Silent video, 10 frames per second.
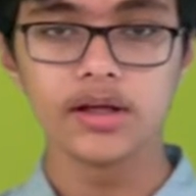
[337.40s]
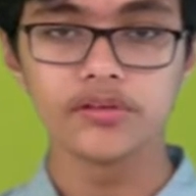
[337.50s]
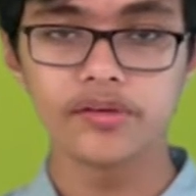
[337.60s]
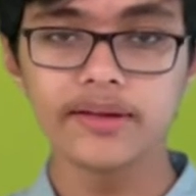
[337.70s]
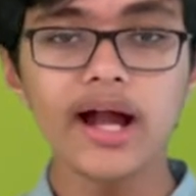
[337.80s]

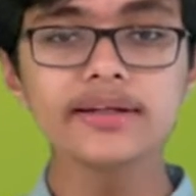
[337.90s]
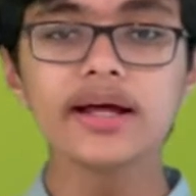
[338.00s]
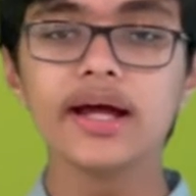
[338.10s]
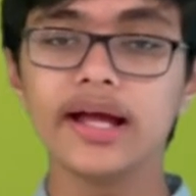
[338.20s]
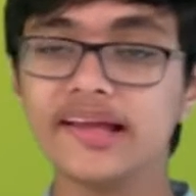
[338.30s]
So that
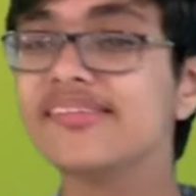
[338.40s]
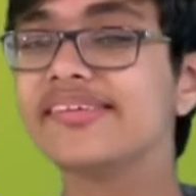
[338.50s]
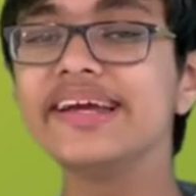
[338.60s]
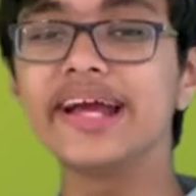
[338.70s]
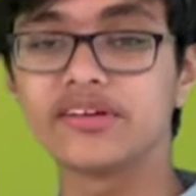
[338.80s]
is
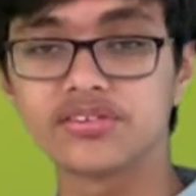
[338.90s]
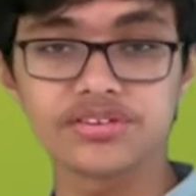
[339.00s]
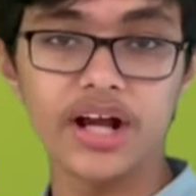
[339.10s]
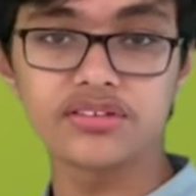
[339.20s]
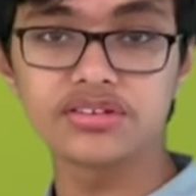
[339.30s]
the
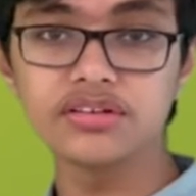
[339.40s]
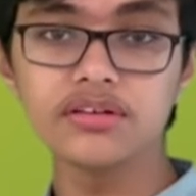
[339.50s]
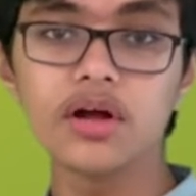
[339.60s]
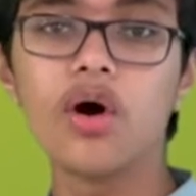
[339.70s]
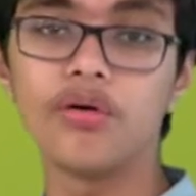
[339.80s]

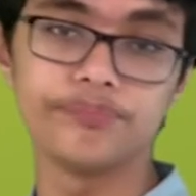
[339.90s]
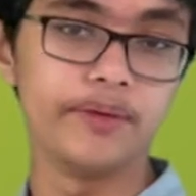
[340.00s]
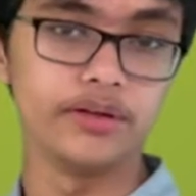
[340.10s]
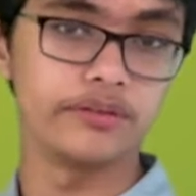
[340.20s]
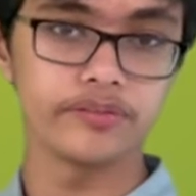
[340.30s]
extraction of
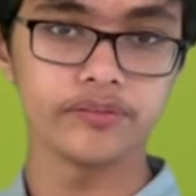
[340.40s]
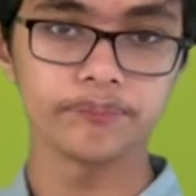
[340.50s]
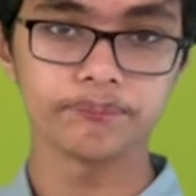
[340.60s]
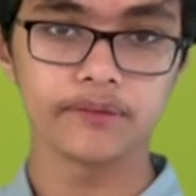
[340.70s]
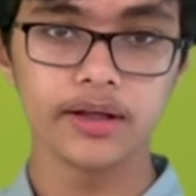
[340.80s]
minerals.
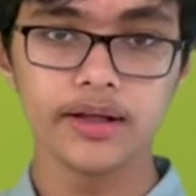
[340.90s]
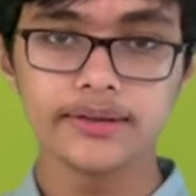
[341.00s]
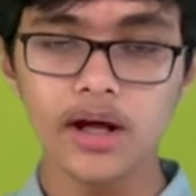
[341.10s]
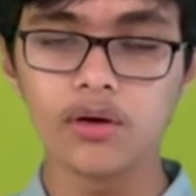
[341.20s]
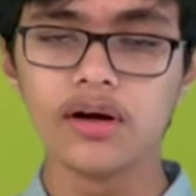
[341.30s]

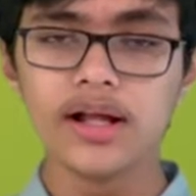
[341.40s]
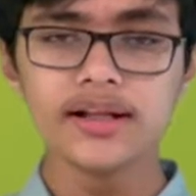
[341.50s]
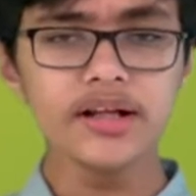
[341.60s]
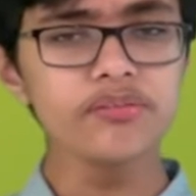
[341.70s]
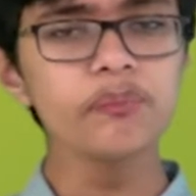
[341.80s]
Now,
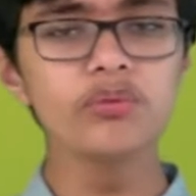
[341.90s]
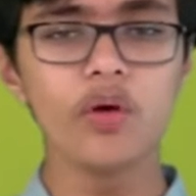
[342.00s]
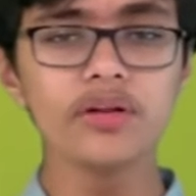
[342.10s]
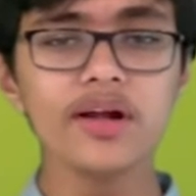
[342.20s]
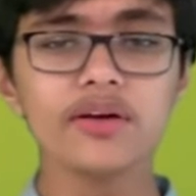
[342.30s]
let's move
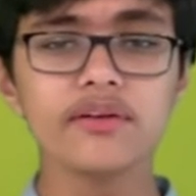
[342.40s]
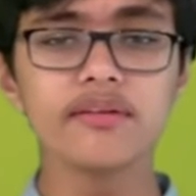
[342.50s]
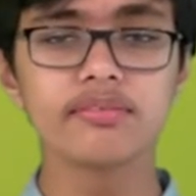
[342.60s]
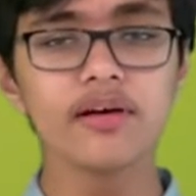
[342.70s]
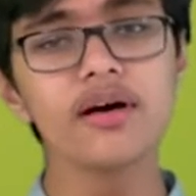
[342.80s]
on to the
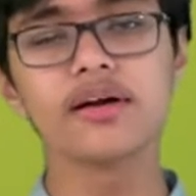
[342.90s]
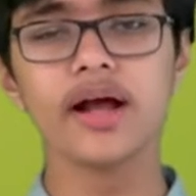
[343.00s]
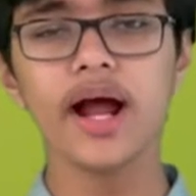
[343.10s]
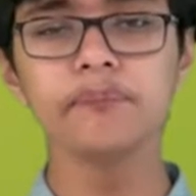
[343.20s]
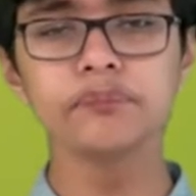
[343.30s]
third
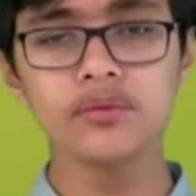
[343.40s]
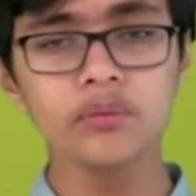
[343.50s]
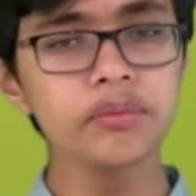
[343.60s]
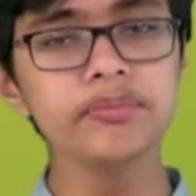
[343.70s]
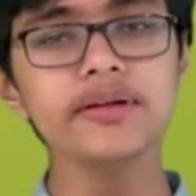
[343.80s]
and
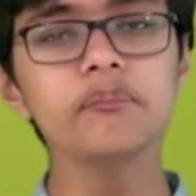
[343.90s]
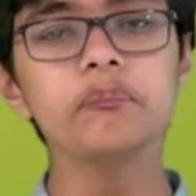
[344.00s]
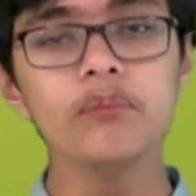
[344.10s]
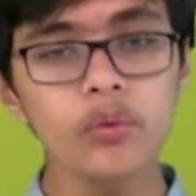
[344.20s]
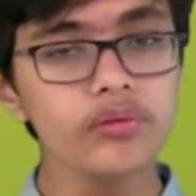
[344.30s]
probably the
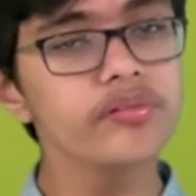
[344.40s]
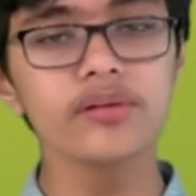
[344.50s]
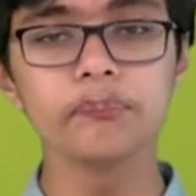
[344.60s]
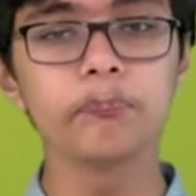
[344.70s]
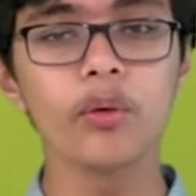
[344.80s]
most
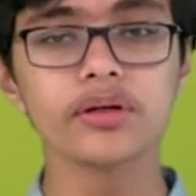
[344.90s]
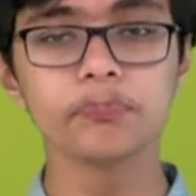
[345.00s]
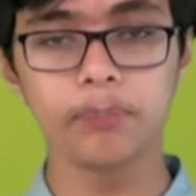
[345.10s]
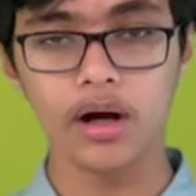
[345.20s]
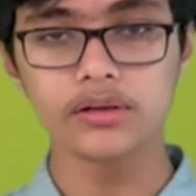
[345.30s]

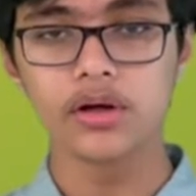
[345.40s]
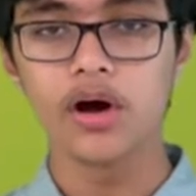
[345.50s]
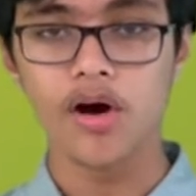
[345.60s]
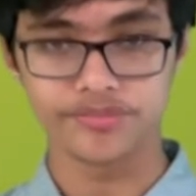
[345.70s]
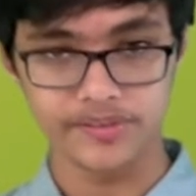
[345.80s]
important part
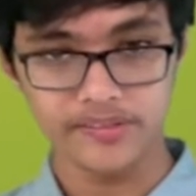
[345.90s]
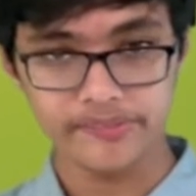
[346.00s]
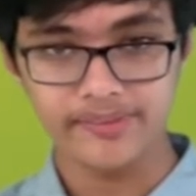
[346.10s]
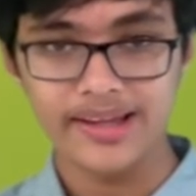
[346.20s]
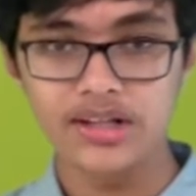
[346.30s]
of
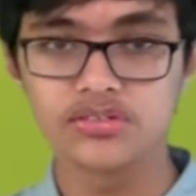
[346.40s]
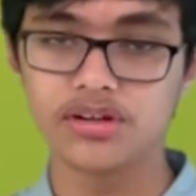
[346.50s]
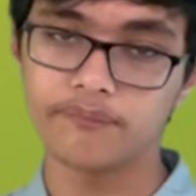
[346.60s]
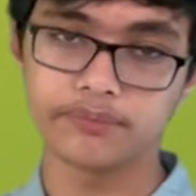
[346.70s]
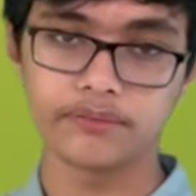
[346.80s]
this
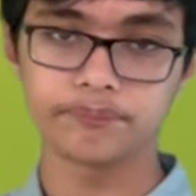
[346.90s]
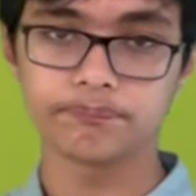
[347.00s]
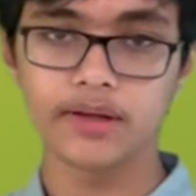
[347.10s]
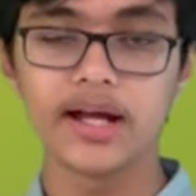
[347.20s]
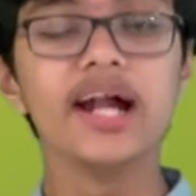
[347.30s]
chapter,
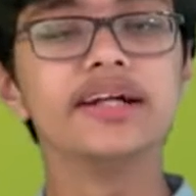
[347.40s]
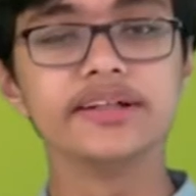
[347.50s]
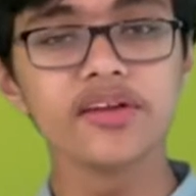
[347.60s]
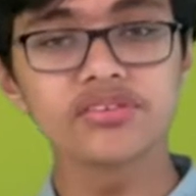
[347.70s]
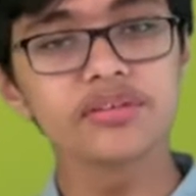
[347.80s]

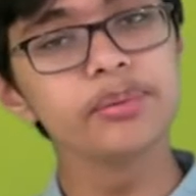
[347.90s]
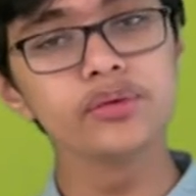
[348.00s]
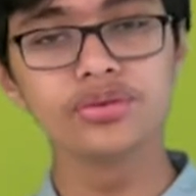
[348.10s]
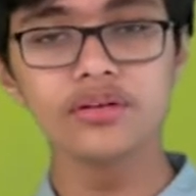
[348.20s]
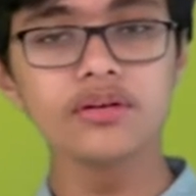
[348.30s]

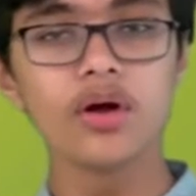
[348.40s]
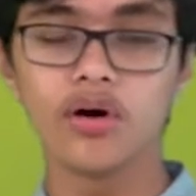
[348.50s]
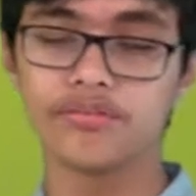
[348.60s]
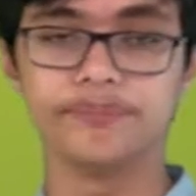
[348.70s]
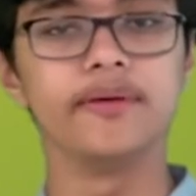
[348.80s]
distribution
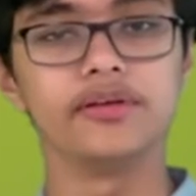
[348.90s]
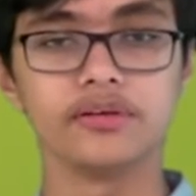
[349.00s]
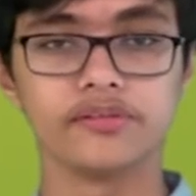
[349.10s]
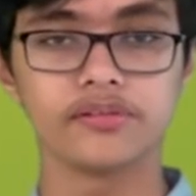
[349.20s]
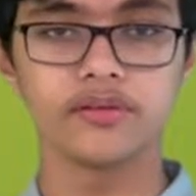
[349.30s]
of
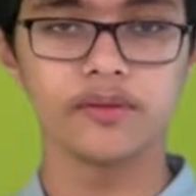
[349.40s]
minerals.